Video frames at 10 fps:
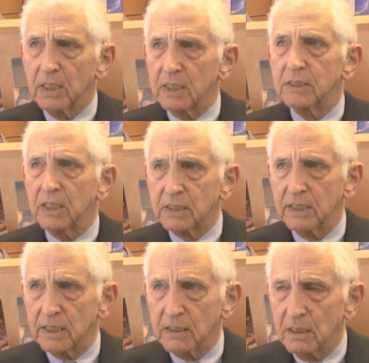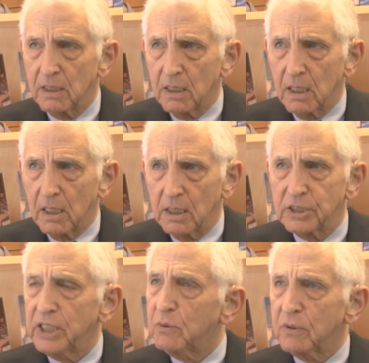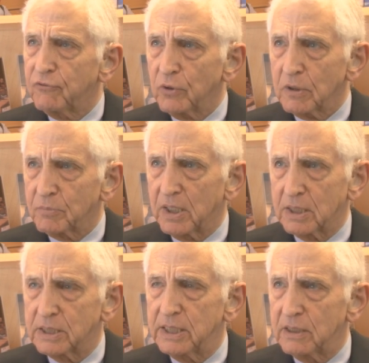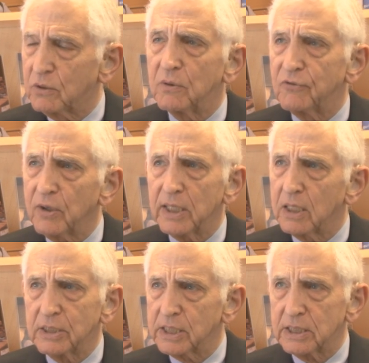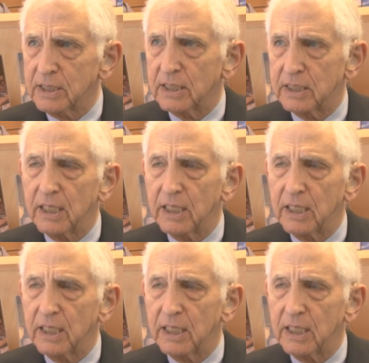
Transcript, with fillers: conducting a secret foreign policy to a very large extent.